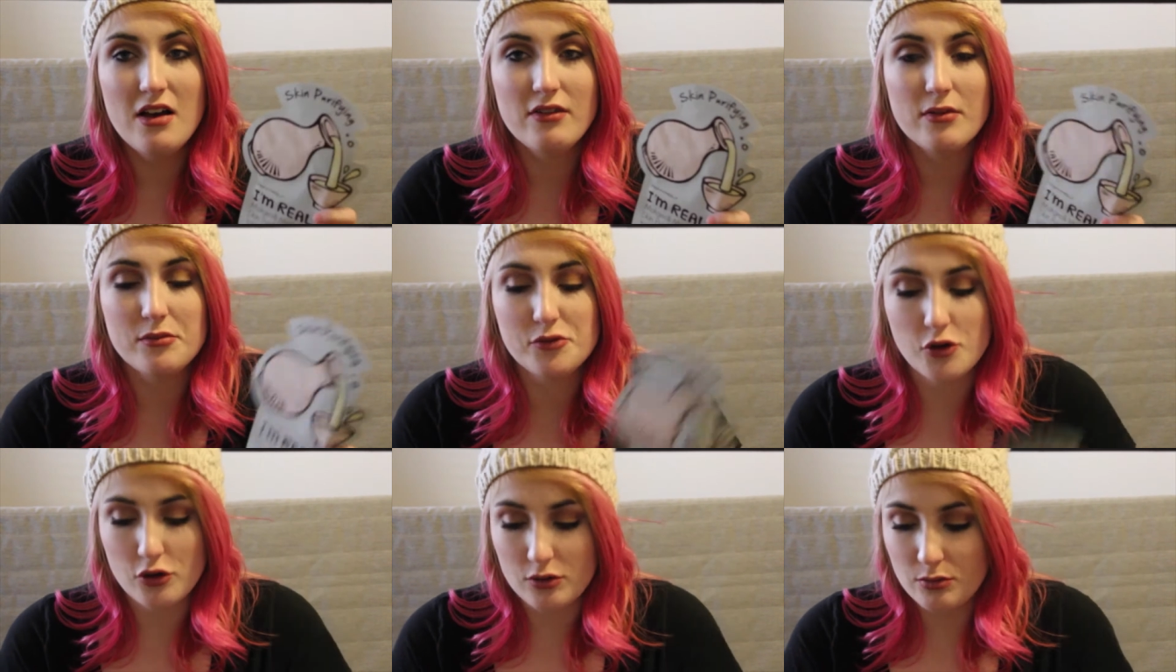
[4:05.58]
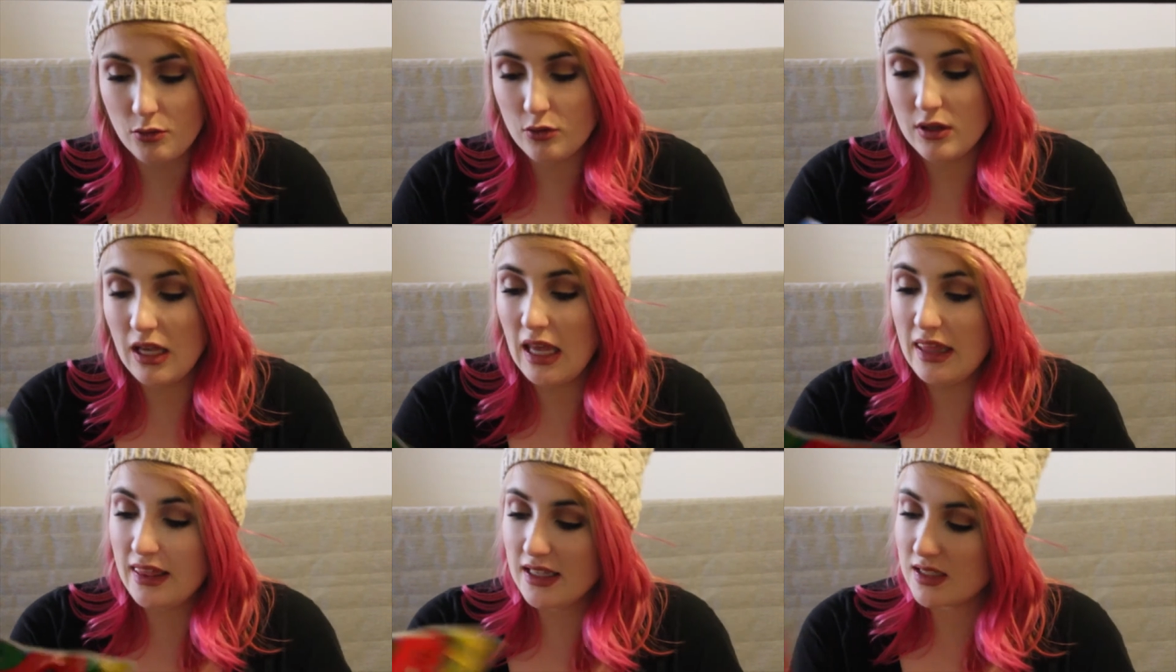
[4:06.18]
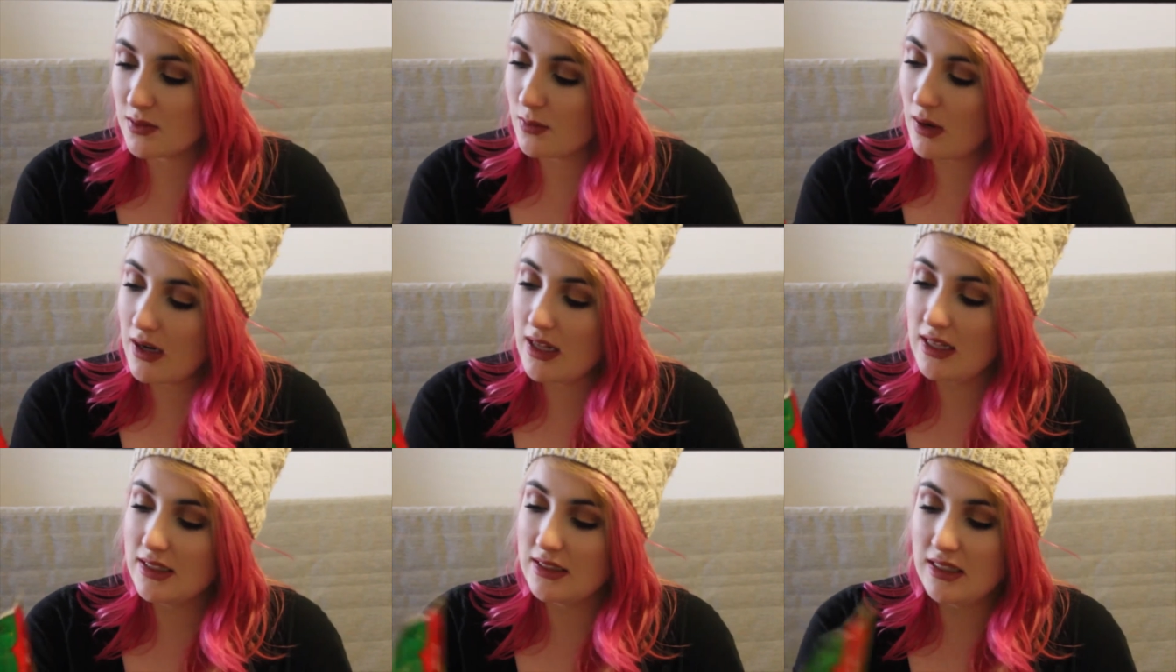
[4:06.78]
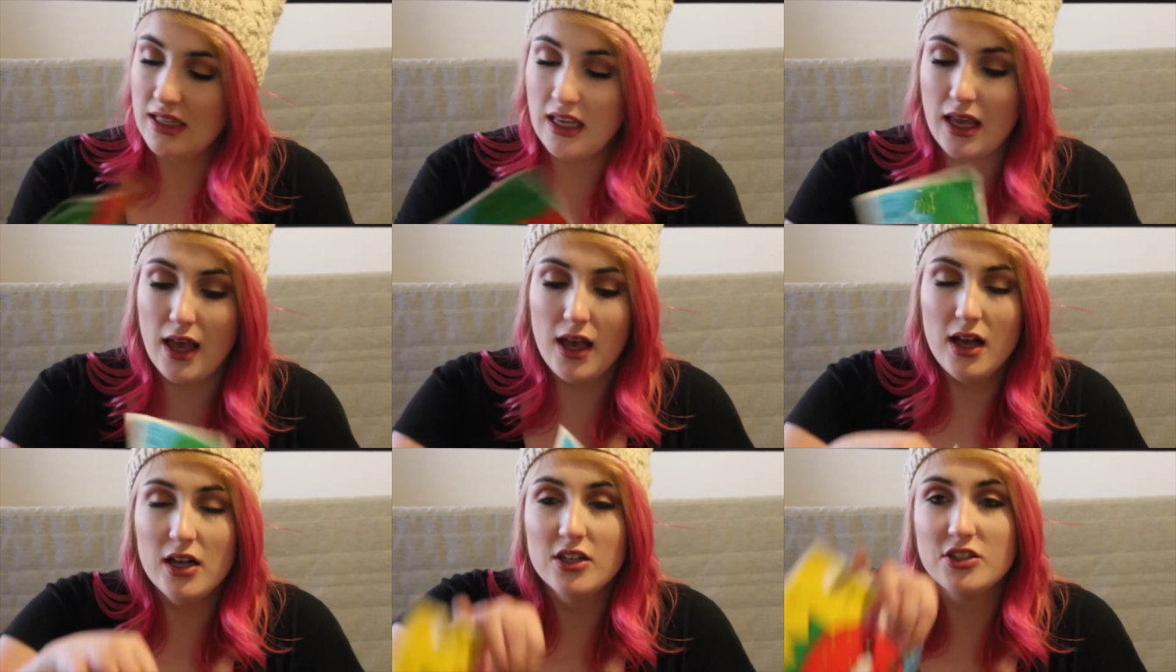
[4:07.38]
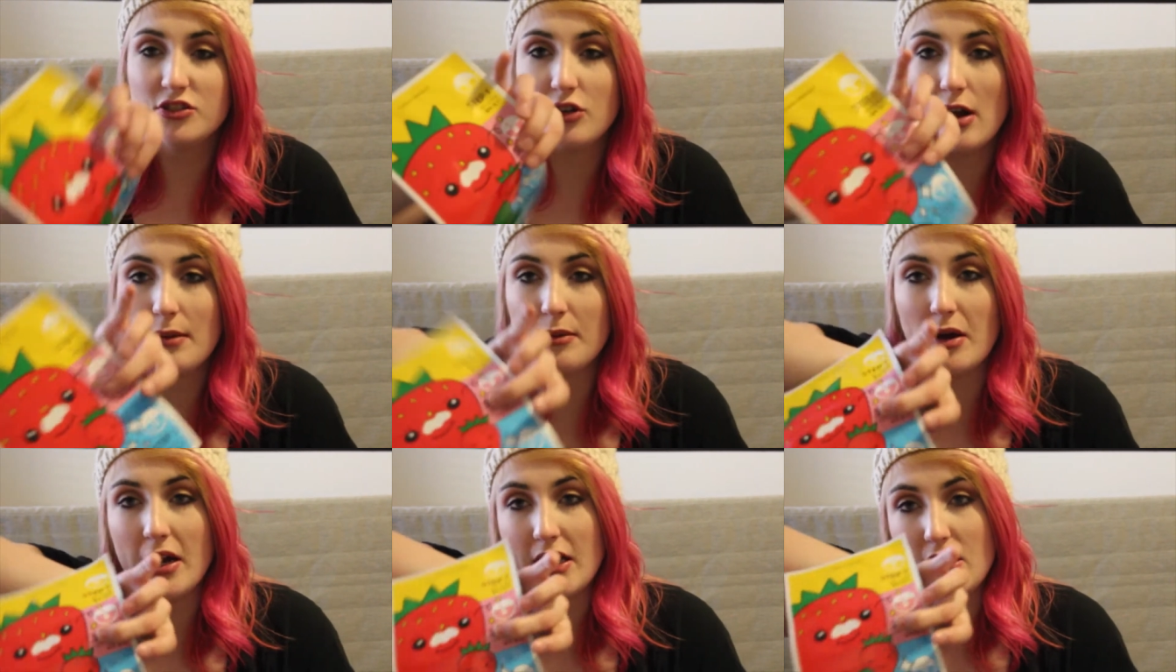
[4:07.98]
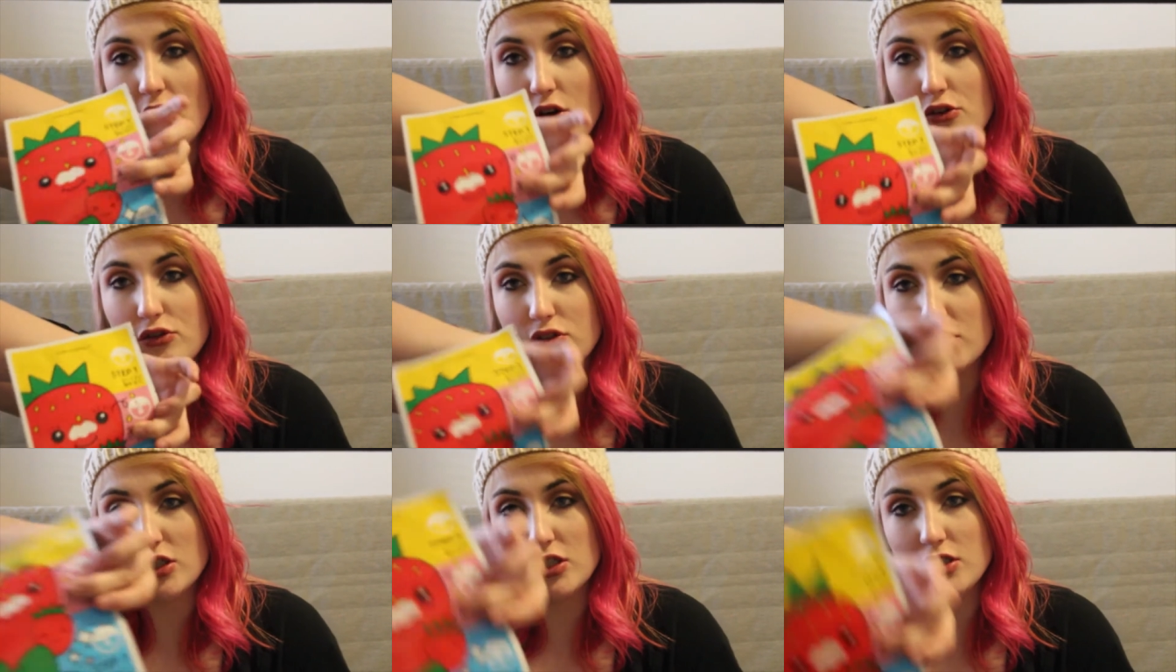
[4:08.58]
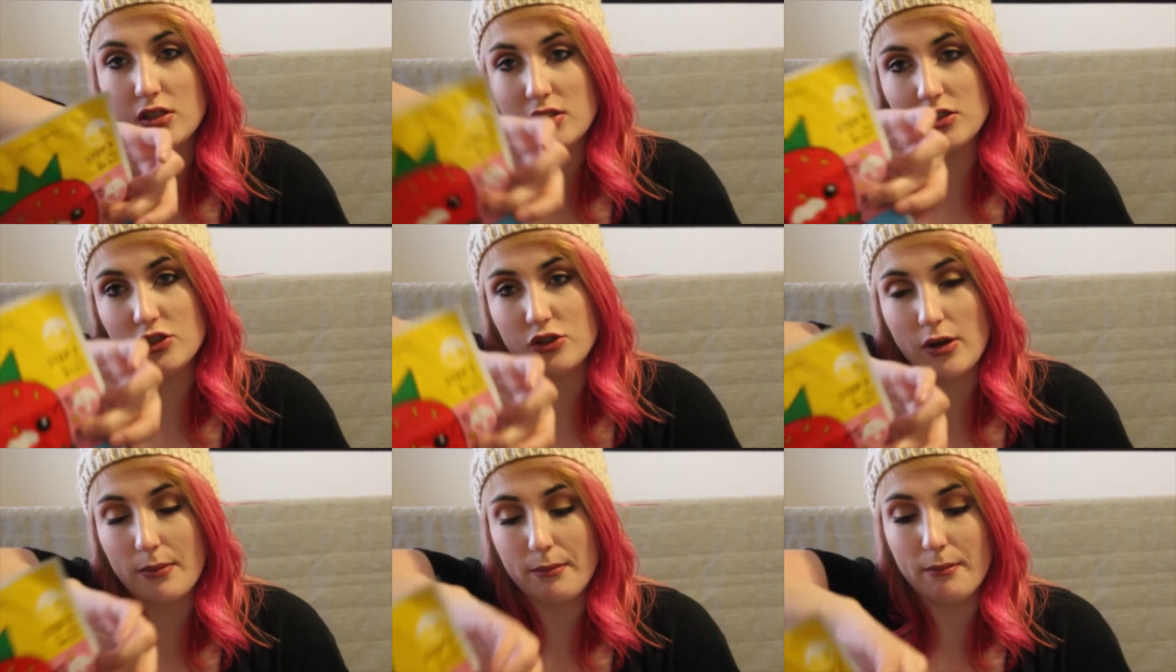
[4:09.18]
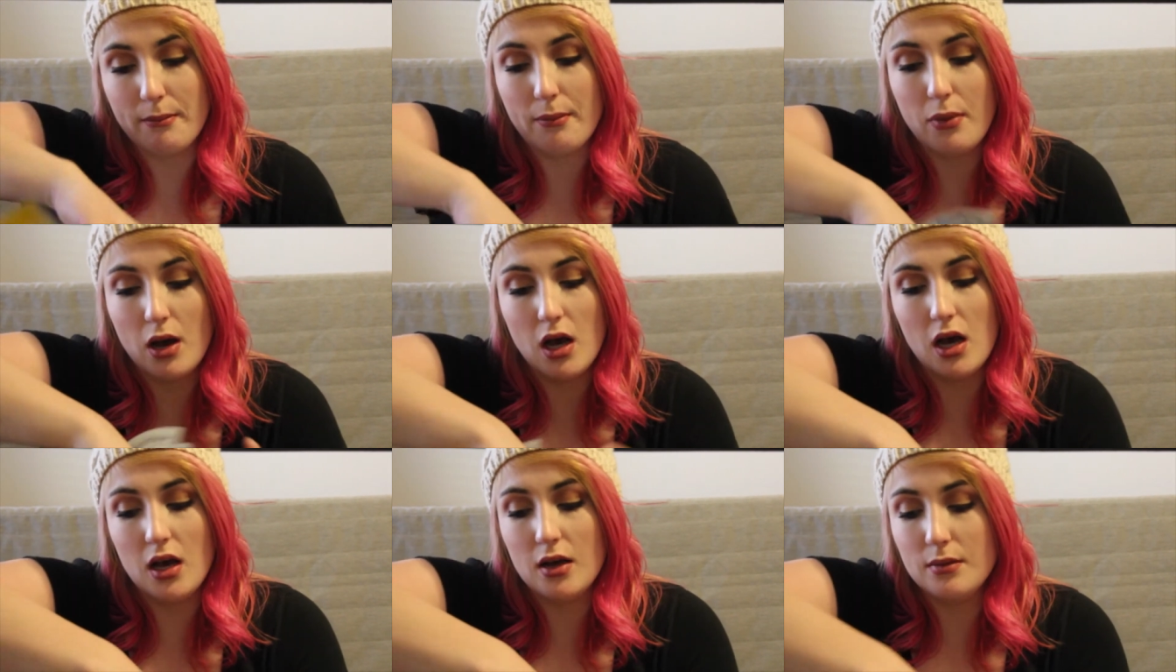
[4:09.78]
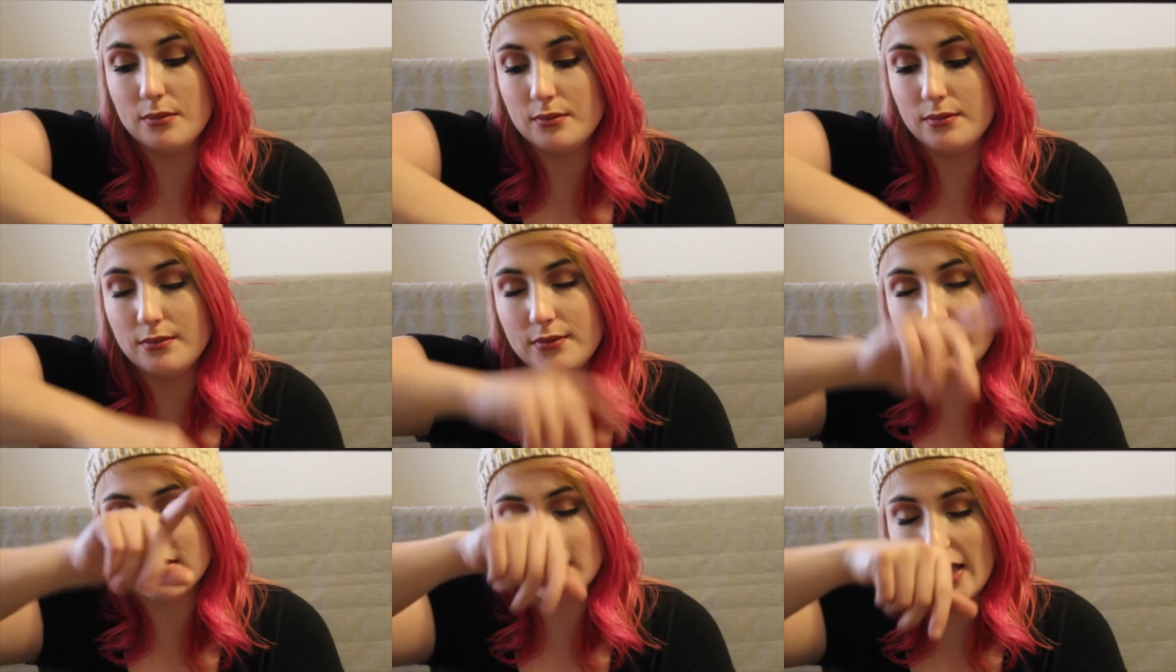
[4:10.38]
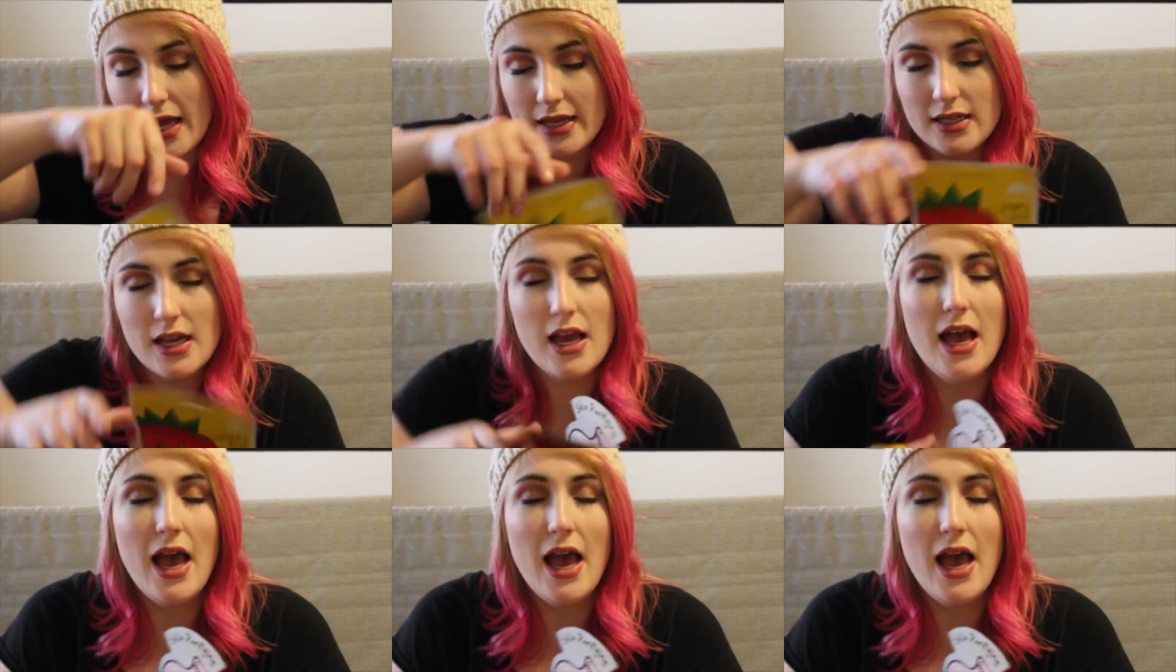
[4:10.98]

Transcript: from Tony Moly, and this one is the Strawberry Nose Strip set.